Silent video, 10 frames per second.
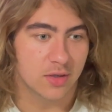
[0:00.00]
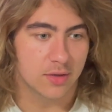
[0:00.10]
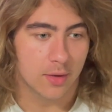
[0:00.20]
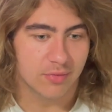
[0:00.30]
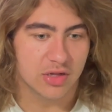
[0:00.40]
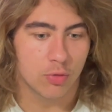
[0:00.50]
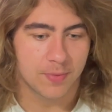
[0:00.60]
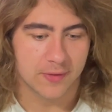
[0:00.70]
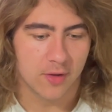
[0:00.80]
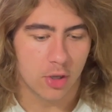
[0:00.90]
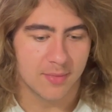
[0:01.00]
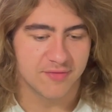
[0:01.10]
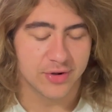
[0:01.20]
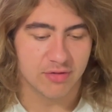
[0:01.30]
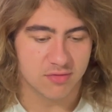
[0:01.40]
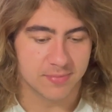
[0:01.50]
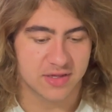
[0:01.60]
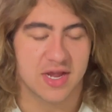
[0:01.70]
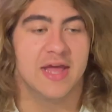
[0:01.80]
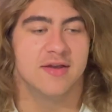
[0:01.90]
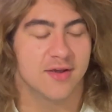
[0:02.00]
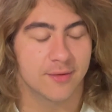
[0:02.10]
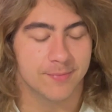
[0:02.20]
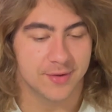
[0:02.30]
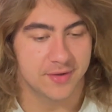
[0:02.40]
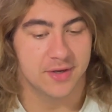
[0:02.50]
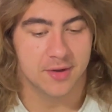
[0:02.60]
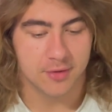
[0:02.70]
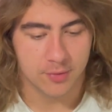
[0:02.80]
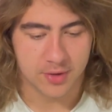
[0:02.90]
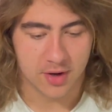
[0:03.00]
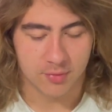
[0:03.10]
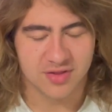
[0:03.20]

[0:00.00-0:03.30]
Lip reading: I was hoping that all my videos would be standing, but, you know, here we are.